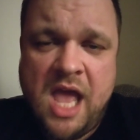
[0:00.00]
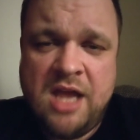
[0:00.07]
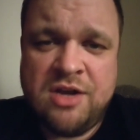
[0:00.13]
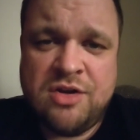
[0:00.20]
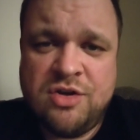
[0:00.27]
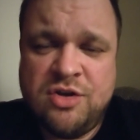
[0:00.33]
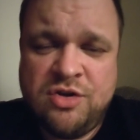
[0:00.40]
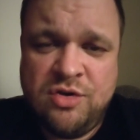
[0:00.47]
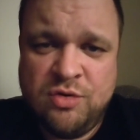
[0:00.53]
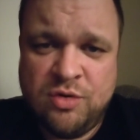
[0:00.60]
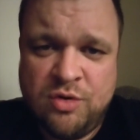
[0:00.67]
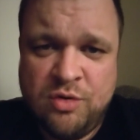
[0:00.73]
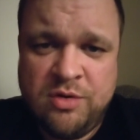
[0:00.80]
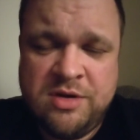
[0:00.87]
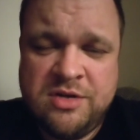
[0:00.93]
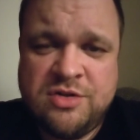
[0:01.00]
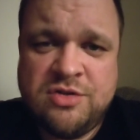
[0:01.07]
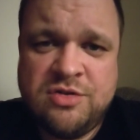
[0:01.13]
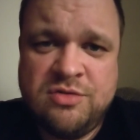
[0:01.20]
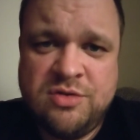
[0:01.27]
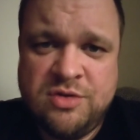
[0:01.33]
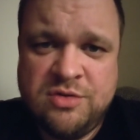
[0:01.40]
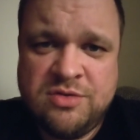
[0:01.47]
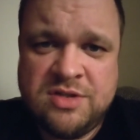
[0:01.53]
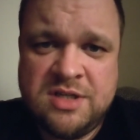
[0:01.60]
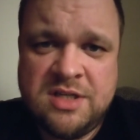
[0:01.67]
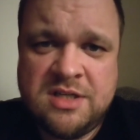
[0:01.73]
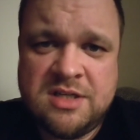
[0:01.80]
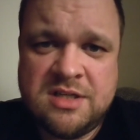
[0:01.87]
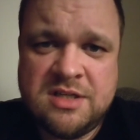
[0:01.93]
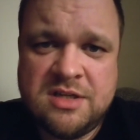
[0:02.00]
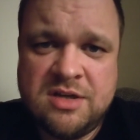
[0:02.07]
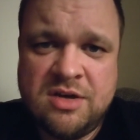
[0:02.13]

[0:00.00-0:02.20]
and you're going to use it